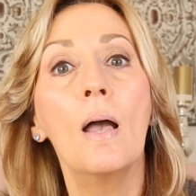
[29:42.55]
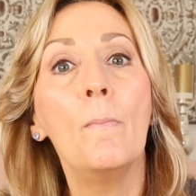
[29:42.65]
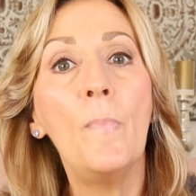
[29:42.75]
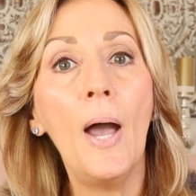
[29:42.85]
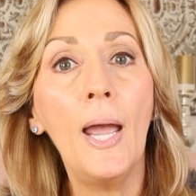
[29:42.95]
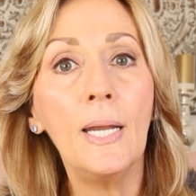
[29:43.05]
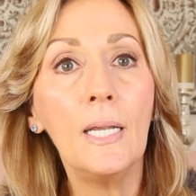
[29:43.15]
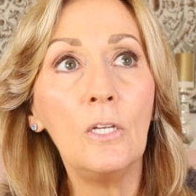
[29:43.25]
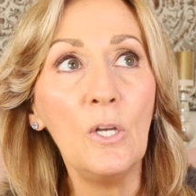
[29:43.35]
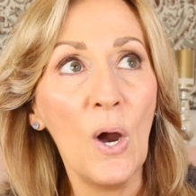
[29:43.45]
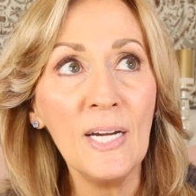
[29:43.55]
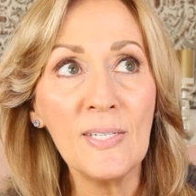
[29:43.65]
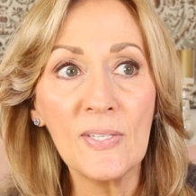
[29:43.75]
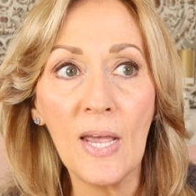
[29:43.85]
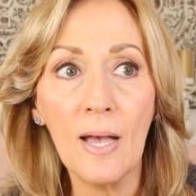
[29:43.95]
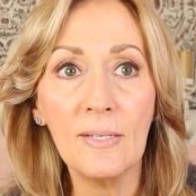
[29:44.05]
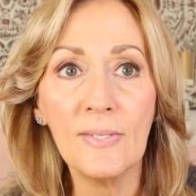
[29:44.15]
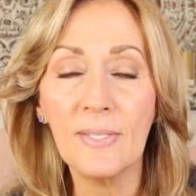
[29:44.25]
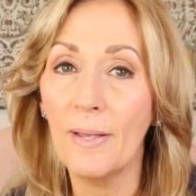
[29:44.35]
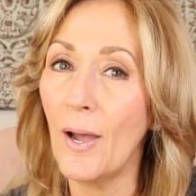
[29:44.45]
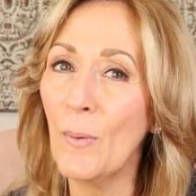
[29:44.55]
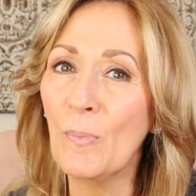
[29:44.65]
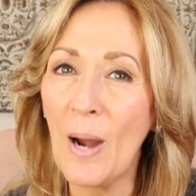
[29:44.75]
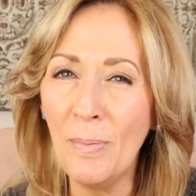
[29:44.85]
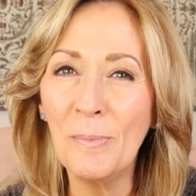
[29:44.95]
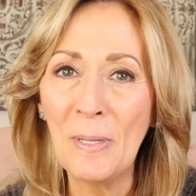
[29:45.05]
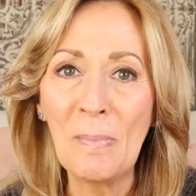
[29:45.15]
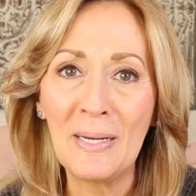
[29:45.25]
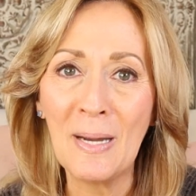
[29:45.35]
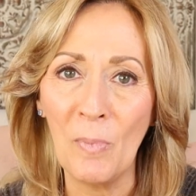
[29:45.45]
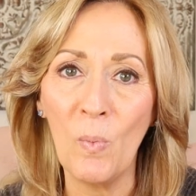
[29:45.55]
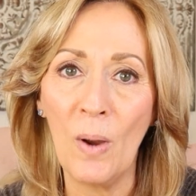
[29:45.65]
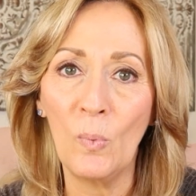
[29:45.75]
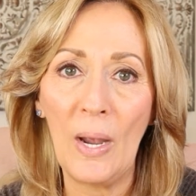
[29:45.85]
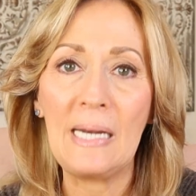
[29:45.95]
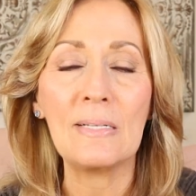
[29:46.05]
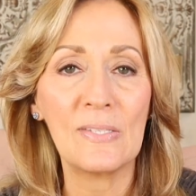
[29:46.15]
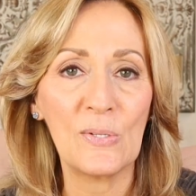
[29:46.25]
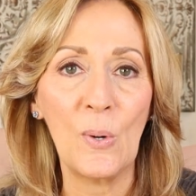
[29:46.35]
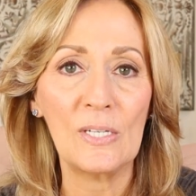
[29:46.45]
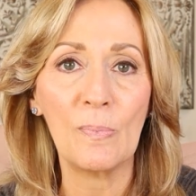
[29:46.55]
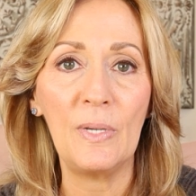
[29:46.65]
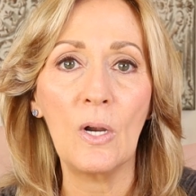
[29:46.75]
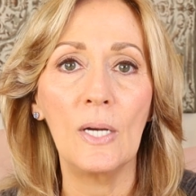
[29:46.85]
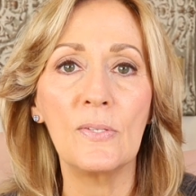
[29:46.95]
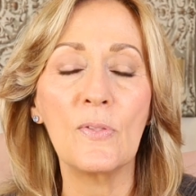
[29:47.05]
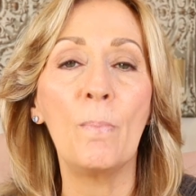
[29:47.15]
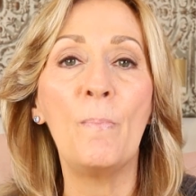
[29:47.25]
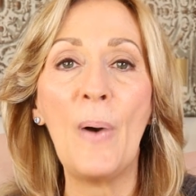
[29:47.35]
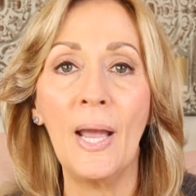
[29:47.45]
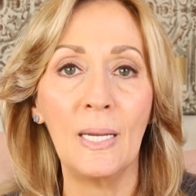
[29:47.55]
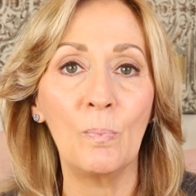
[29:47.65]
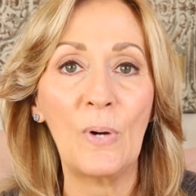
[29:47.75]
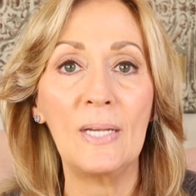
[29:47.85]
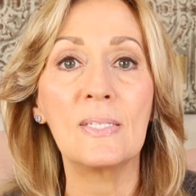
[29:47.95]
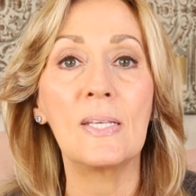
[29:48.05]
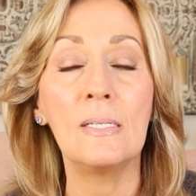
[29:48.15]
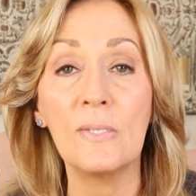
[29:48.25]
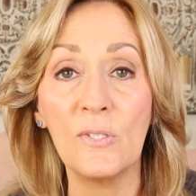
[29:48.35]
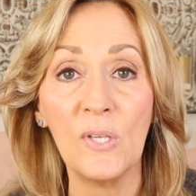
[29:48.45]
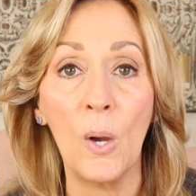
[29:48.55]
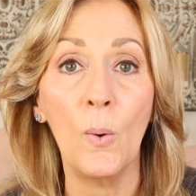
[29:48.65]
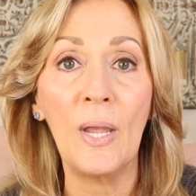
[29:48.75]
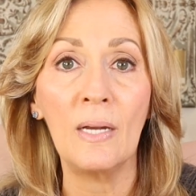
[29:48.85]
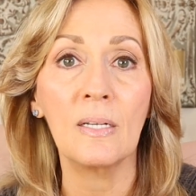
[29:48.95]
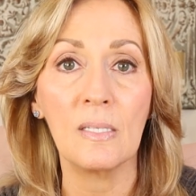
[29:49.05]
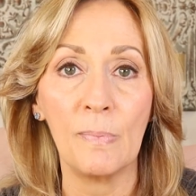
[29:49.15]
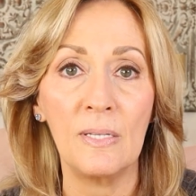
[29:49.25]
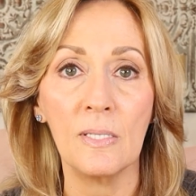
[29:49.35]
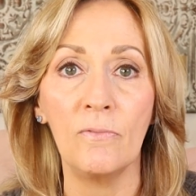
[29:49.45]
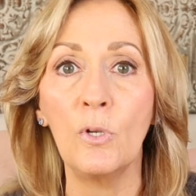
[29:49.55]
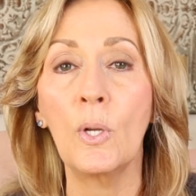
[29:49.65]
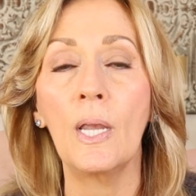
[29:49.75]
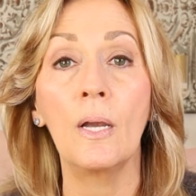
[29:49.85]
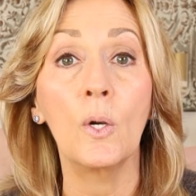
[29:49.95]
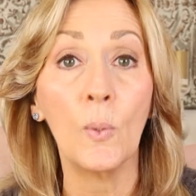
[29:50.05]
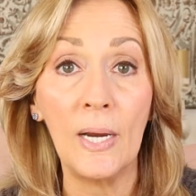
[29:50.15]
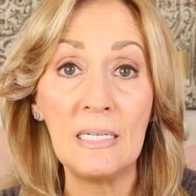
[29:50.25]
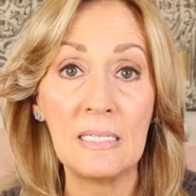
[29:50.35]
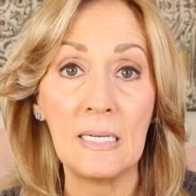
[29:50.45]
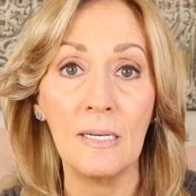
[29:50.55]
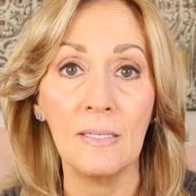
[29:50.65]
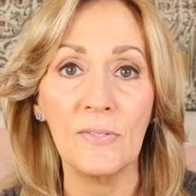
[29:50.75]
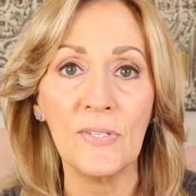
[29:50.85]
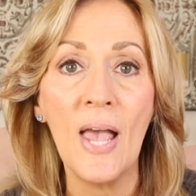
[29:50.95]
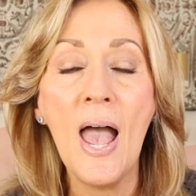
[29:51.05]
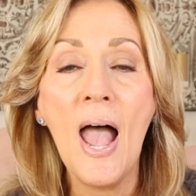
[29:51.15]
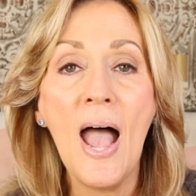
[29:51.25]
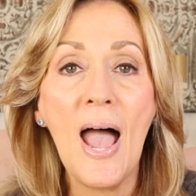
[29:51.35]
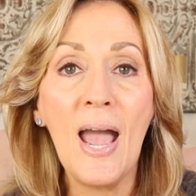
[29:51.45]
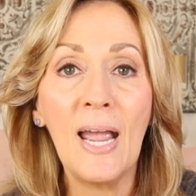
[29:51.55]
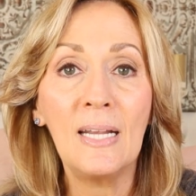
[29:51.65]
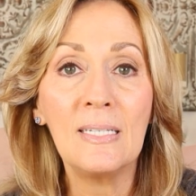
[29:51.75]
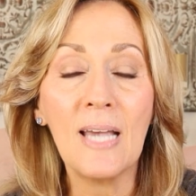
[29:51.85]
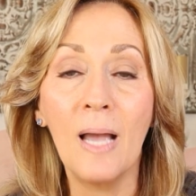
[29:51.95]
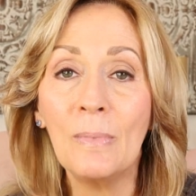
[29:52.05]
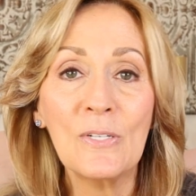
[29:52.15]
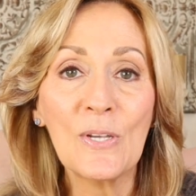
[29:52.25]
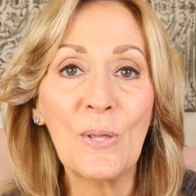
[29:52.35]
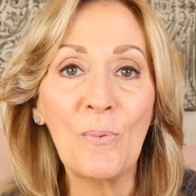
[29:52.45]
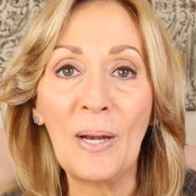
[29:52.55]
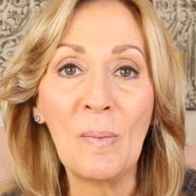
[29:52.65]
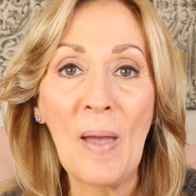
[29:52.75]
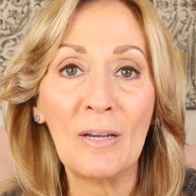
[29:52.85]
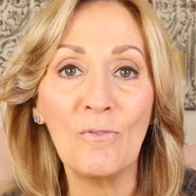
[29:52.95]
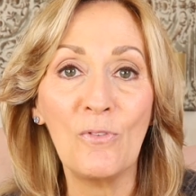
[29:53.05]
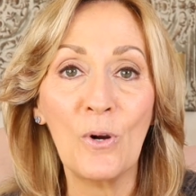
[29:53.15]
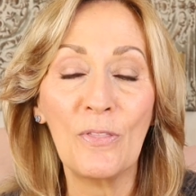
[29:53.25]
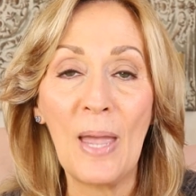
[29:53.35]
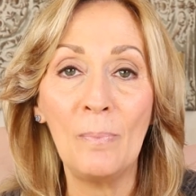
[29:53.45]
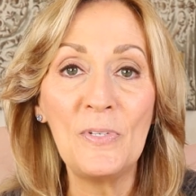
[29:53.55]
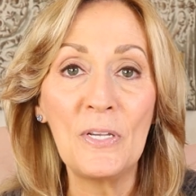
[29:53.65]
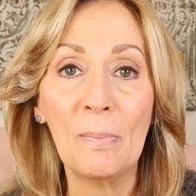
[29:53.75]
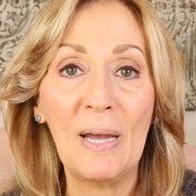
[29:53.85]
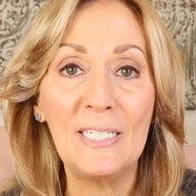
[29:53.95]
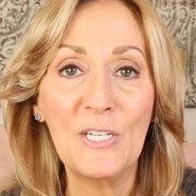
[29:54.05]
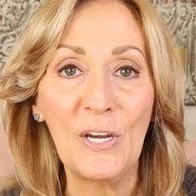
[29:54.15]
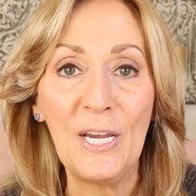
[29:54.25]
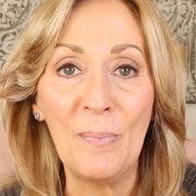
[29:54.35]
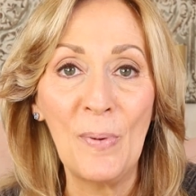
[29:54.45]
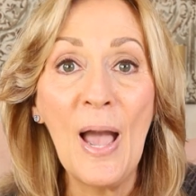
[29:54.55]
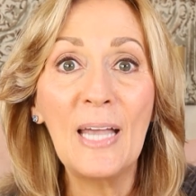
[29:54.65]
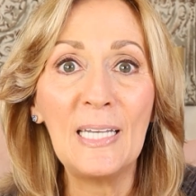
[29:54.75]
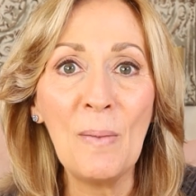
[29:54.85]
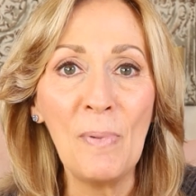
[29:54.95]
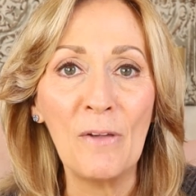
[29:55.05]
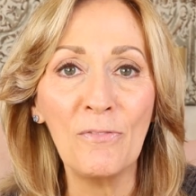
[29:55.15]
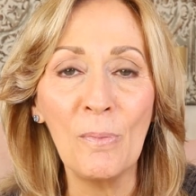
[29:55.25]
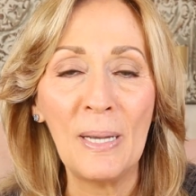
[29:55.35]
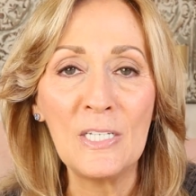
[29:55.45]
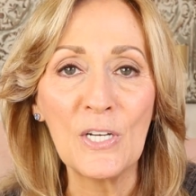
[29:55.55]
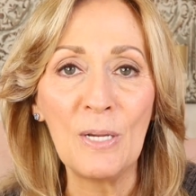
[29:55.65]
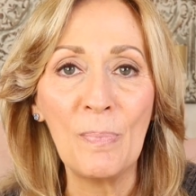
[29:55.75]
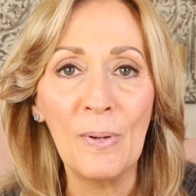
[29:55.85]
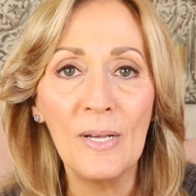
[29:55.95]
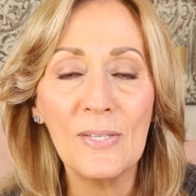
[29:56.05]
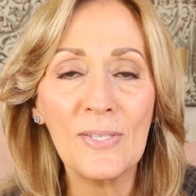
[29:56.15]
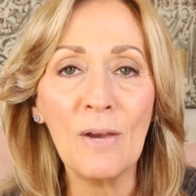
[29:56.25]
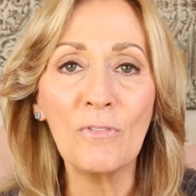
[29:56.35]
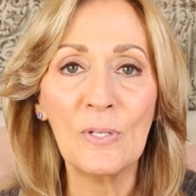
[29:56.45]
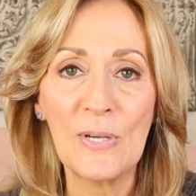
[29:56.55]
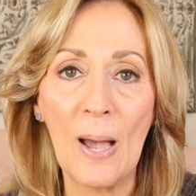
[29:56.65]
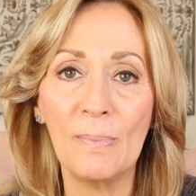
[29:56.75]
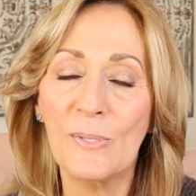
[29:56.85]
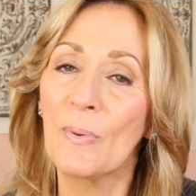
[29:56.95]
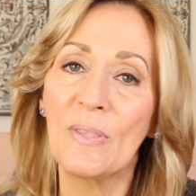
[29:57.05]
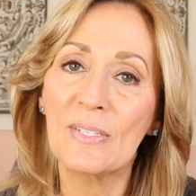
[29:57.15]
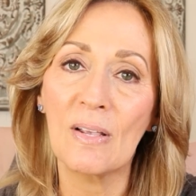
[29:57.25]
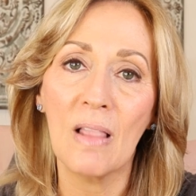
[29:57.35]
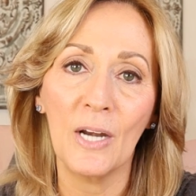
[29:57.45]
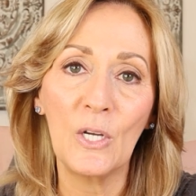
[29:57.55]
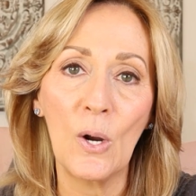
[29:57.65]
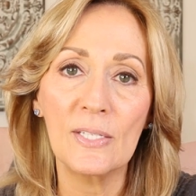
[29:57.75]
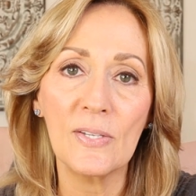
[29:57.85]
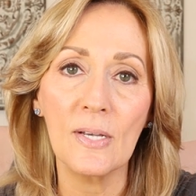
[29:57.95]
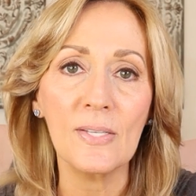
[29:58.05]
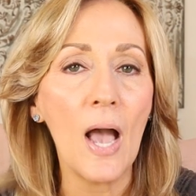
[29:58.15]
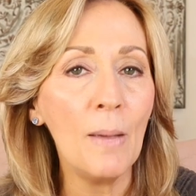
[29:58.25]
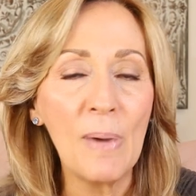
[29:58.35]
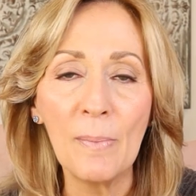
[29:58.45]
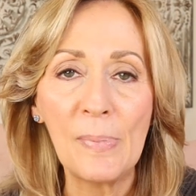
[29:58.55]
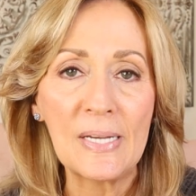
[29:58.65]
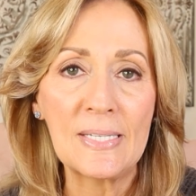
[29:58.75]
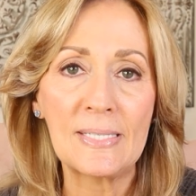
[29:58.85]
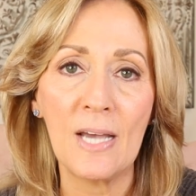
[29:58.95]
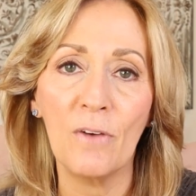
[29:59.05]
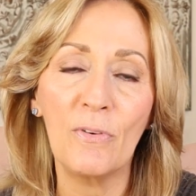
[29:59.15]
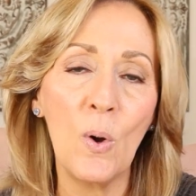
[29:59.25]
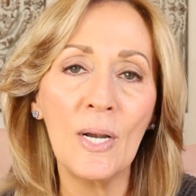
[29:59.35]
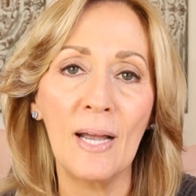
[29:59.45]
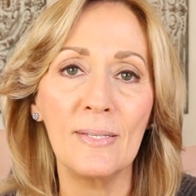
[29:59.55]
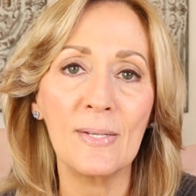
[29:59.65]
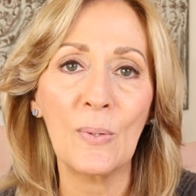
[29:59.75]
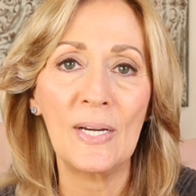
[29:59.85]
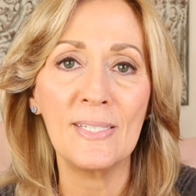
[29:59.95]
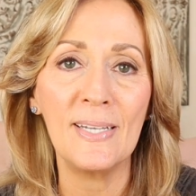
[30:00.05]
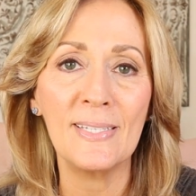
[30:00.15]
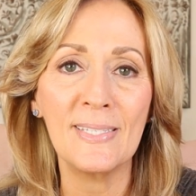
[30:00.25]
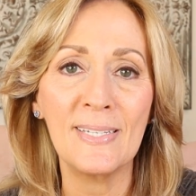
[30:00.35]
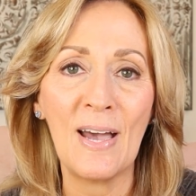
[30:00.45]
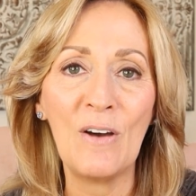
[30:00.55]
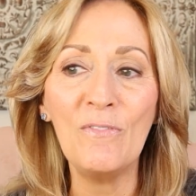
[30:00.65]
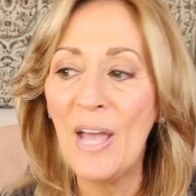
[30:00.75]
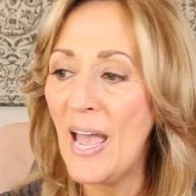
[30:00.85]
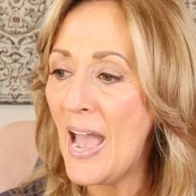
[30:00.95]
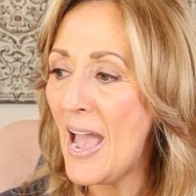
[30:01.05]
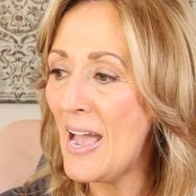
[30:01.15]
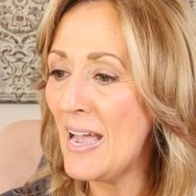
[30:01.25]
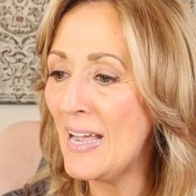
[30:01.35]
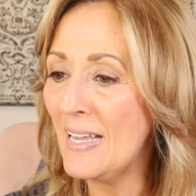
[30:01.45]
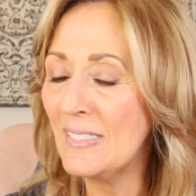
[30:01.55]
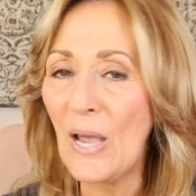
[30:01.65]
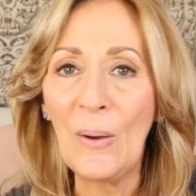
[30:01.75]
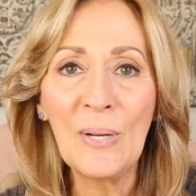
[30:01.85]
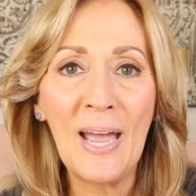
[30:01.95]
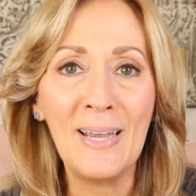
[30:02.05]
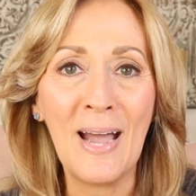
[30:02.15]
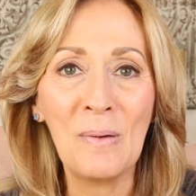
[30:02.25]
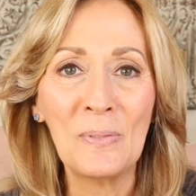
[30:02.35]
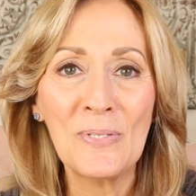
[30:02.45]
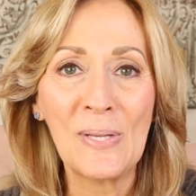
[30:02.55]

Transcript: But yard sales probably my number one way to source because the buy-in price is so inexpensive. You can get great deals and I'm usually running back and forth emptying my Jeep. Yep, I fill my Jeep several times when there's a lot of yard sales. I buy big stuff, all kinds of crazy stuff. And okay, I will